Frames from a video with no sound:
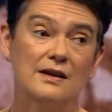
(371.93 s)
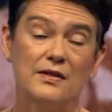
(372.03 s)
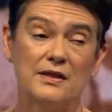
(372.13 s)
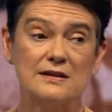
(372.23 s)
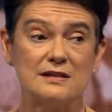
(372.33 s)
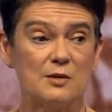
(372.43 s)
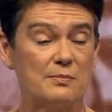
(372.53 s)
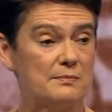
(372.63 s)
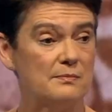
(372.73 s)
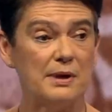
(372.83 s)
Things like
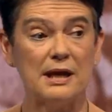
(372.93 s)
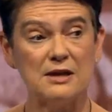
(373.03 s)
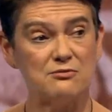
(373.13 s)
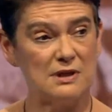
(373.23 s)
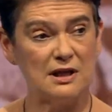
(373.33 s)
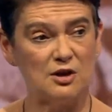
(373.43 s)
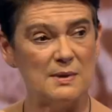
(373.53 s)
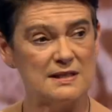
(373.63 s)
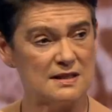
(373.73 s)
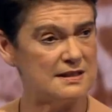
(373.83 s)
behavioural
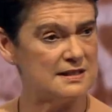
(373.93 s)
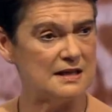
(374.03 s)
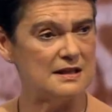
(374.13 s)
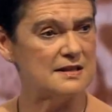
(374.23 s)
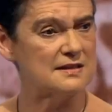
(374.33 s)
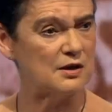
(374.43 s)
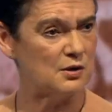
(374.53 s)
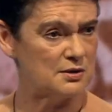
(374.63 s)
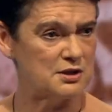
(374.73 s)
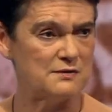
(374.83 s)
economics, understanding the
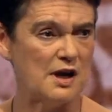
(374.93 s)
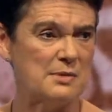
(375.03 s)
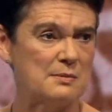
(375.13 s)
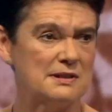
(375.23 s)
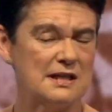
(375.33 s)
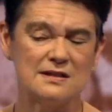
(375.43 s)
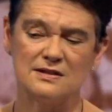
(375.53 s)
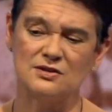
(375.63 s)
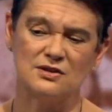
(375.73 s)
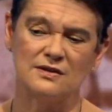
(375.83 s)
psychology of how people take
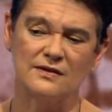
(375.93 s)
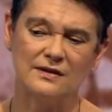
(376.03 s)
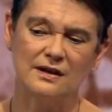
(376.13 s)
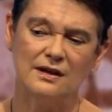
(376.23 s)
decisions,